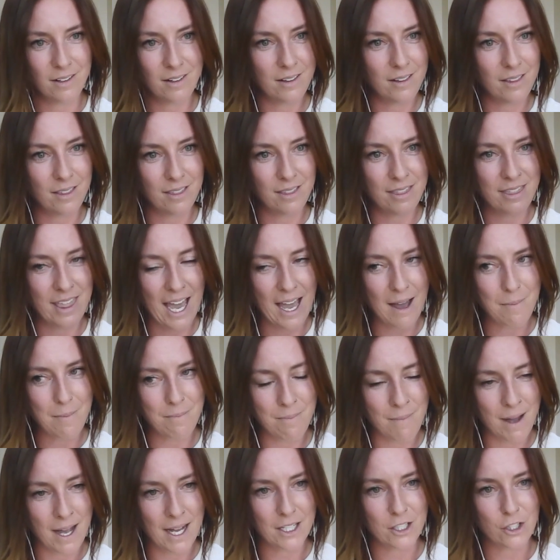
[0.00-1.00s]
that
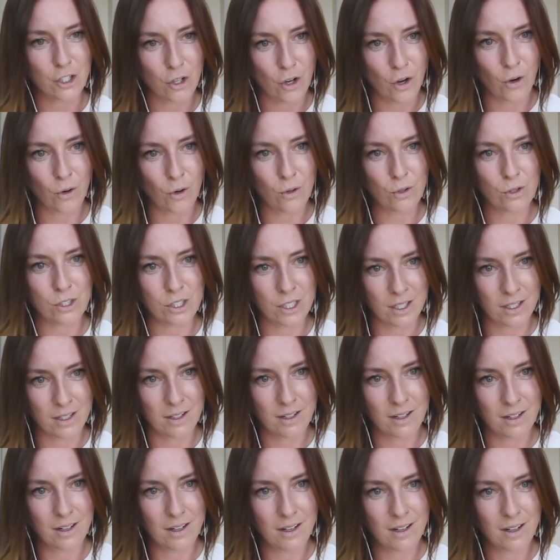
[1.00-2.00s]
much
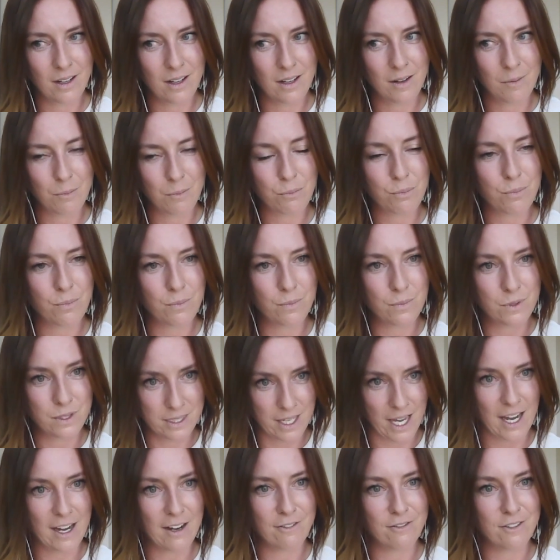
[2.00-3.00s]
ocean
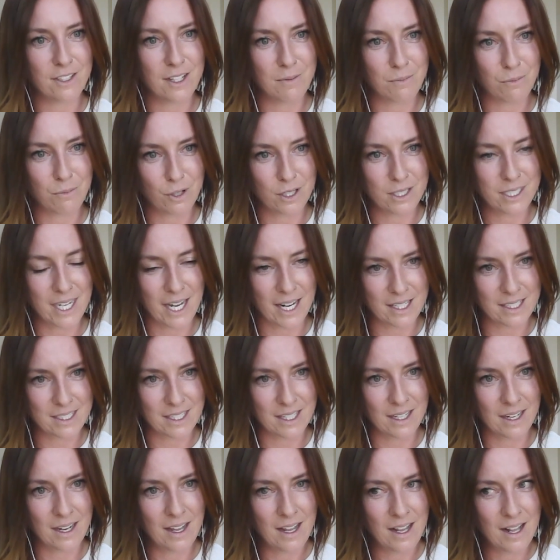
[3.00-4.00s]
saved and
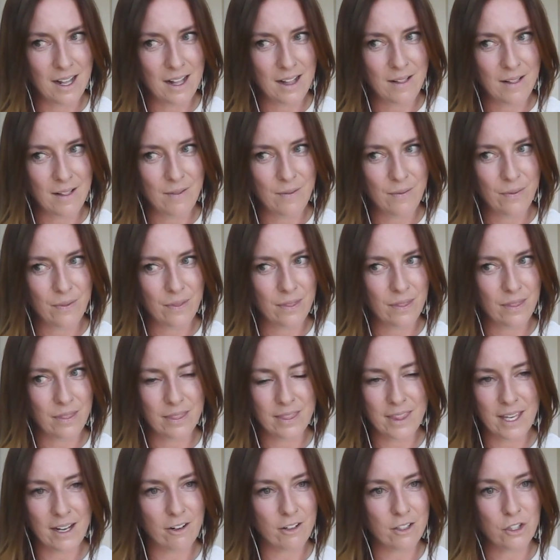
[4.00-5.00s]
protected?
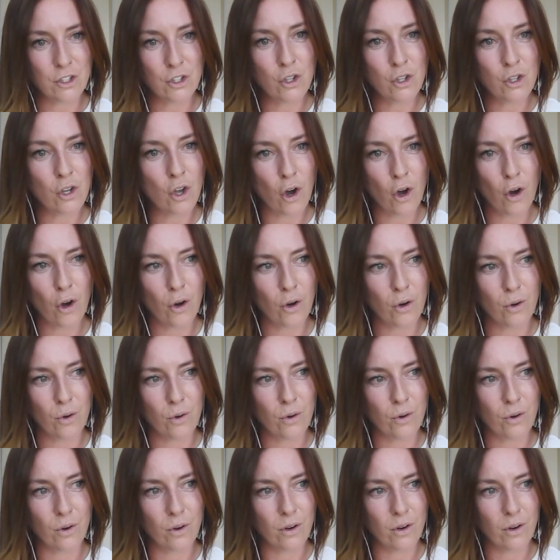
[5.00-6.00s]
There is
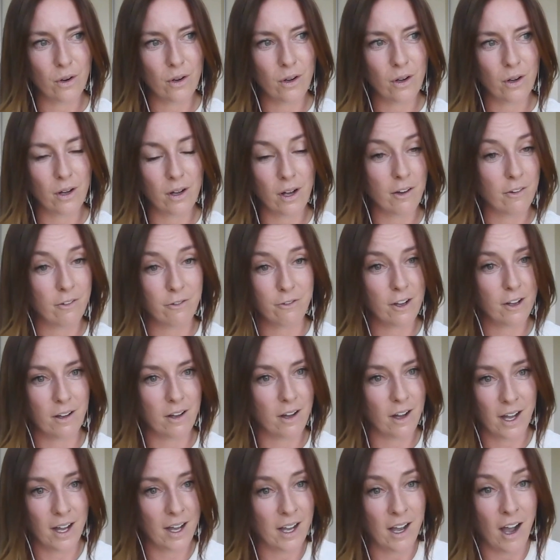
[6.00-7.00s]
no,
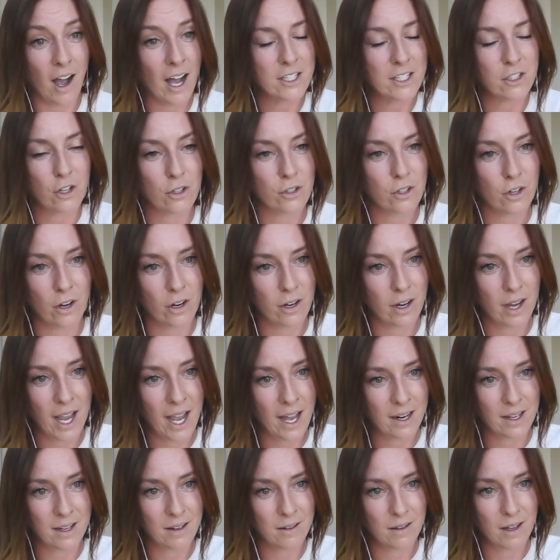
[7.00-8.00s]
I don't know
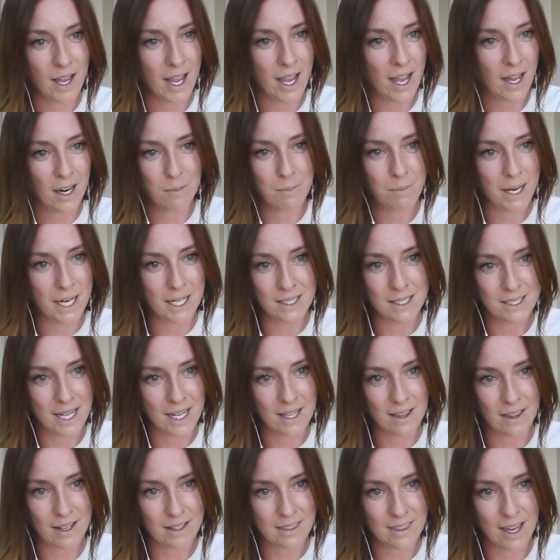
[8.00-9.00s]
how to beat a
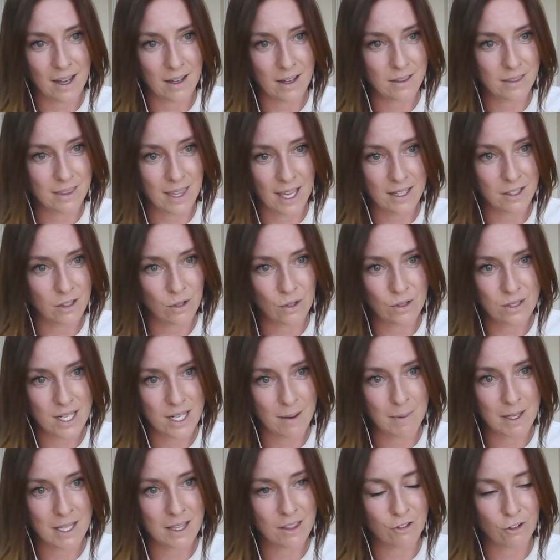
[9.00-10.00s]
day like that news
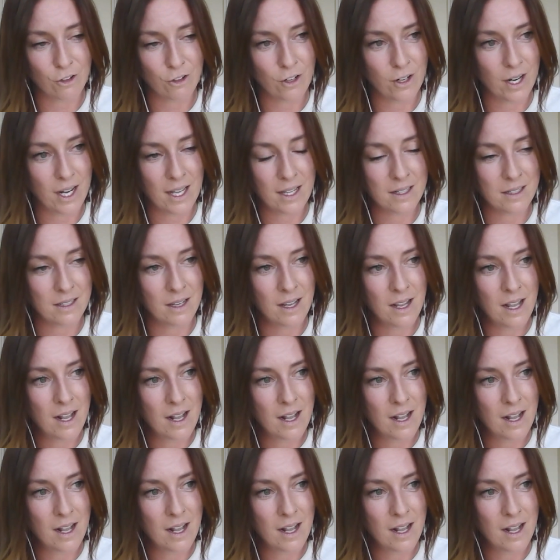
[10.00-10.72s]
coming through. And